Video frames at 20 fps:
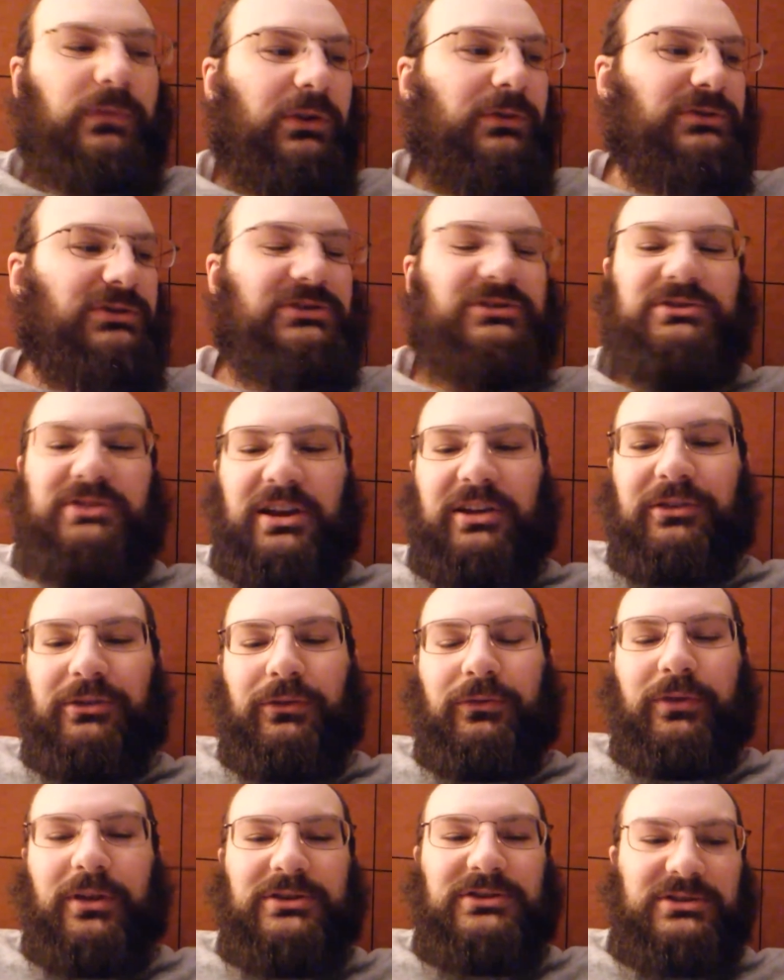It was just a nice
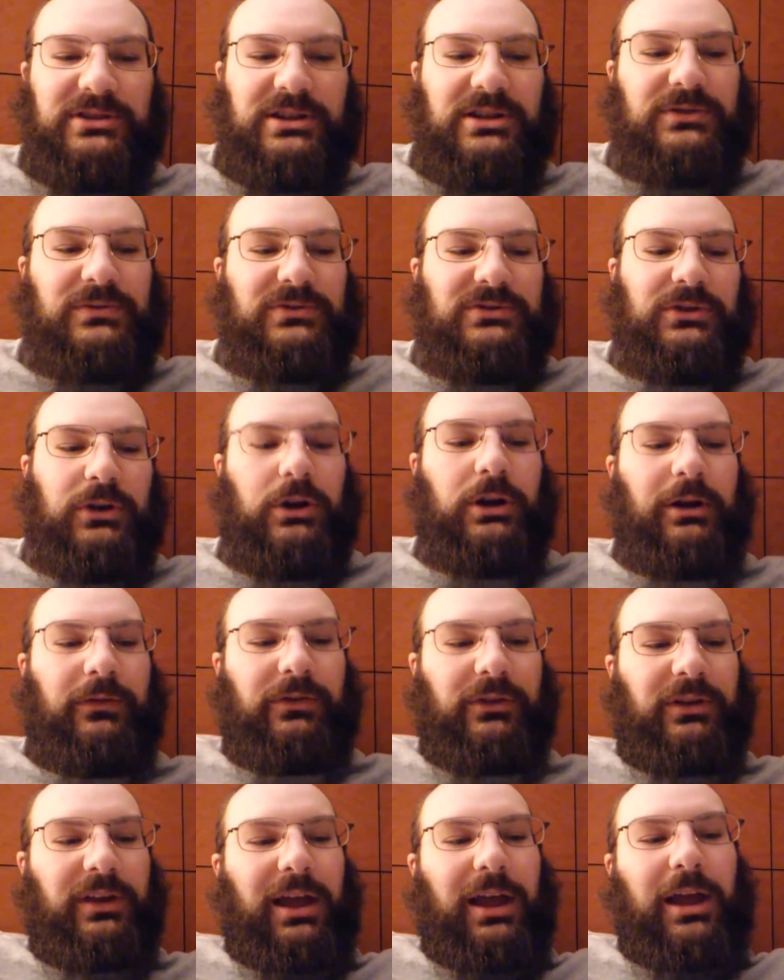little fun siege. We start
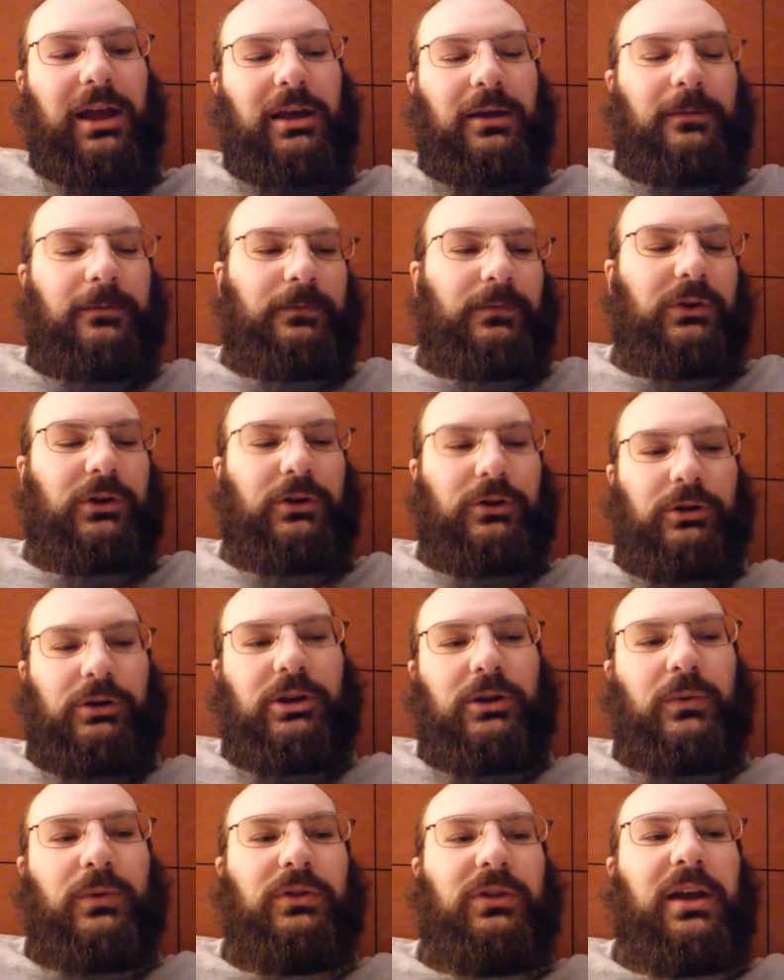off the day
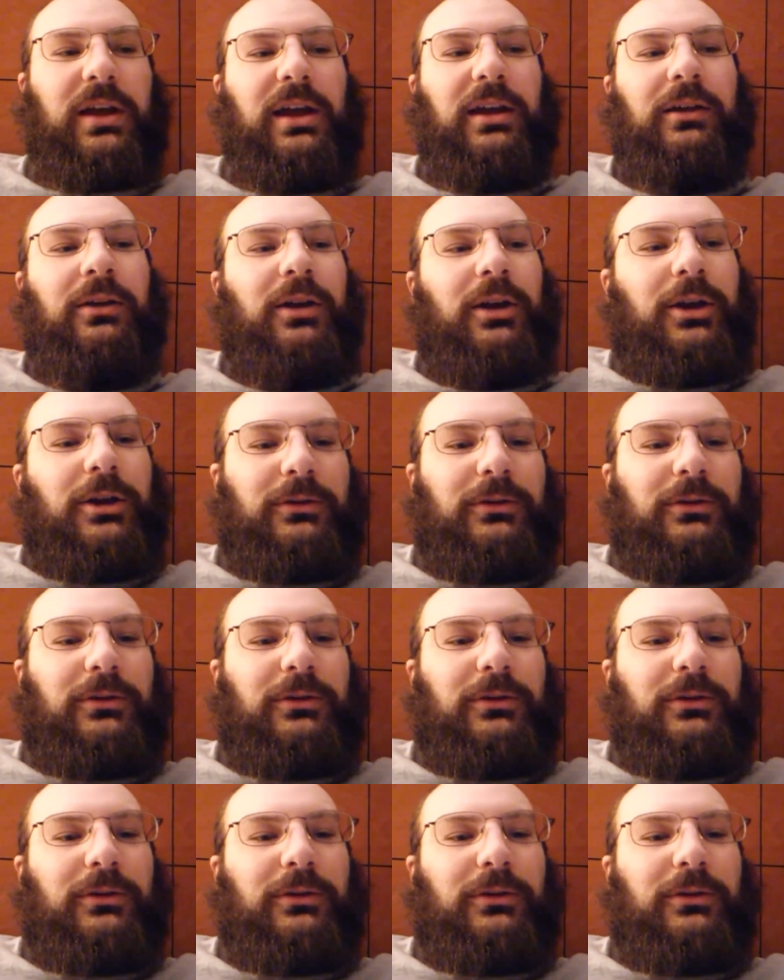early with a